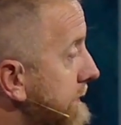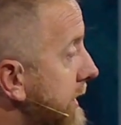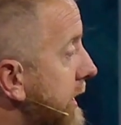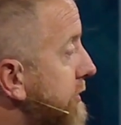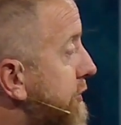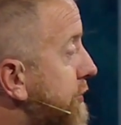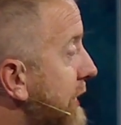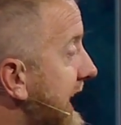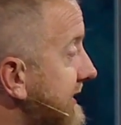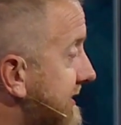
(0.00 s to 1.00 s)

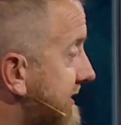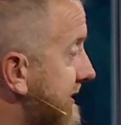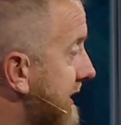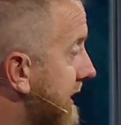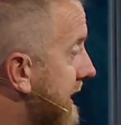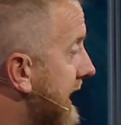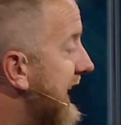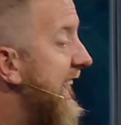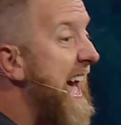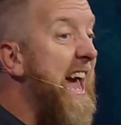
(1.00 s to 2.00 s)
stress,
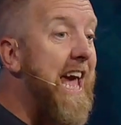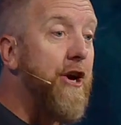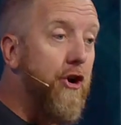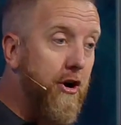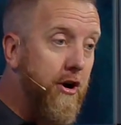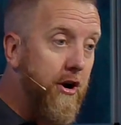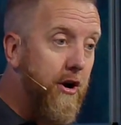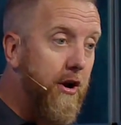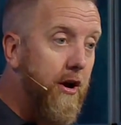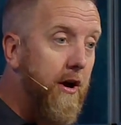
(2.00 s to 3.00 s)
anger,
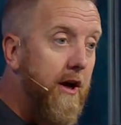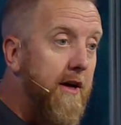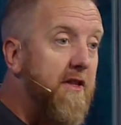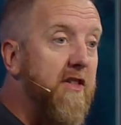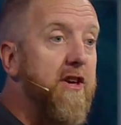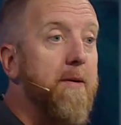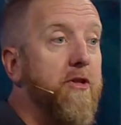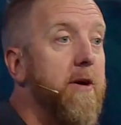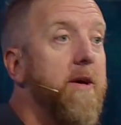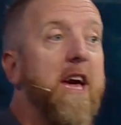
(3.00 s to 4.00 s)

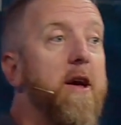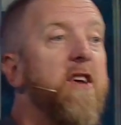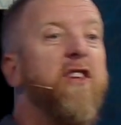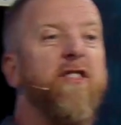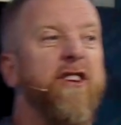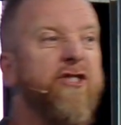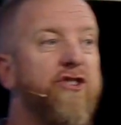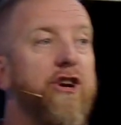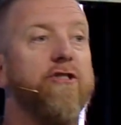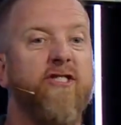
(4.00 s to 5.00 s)
the
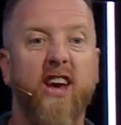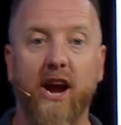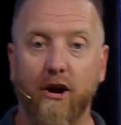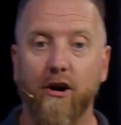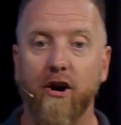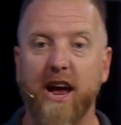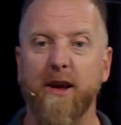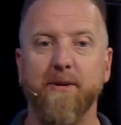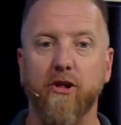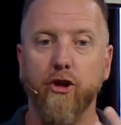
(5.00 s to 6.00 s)
sheer terror, and I
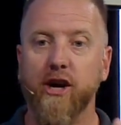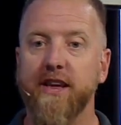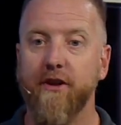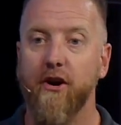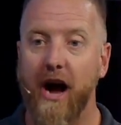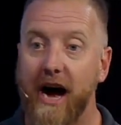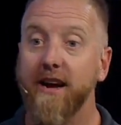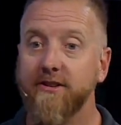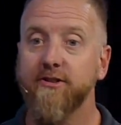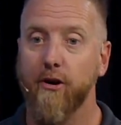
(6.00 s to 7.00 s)
mean the look in their
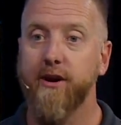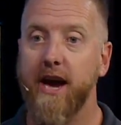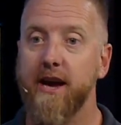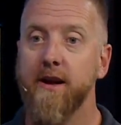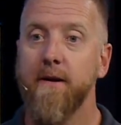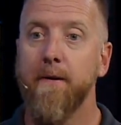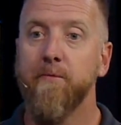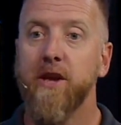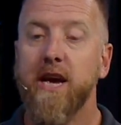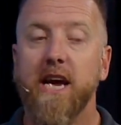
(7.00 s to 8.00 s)
eyes, okay?
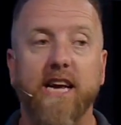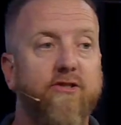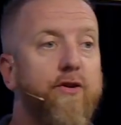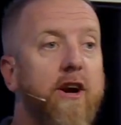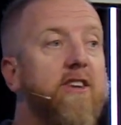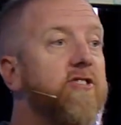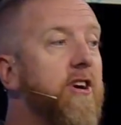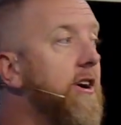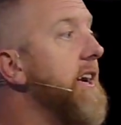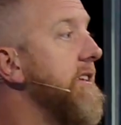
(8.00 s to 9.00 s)
It's very
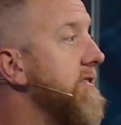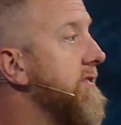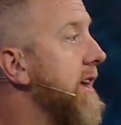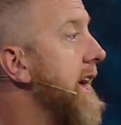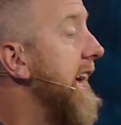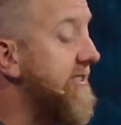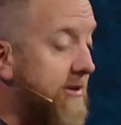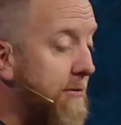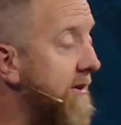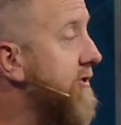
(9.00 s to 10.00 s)
serious. And
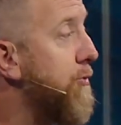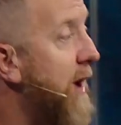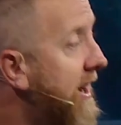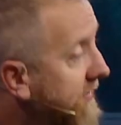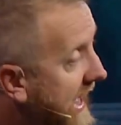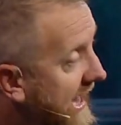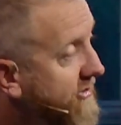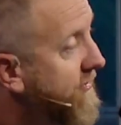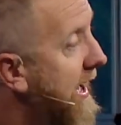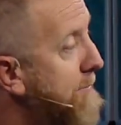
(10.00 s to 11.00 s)
some of us are right on the edge
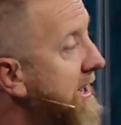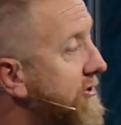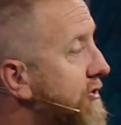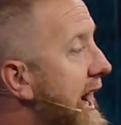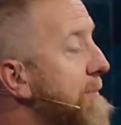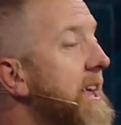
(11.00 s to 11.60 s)
of that, being trapped.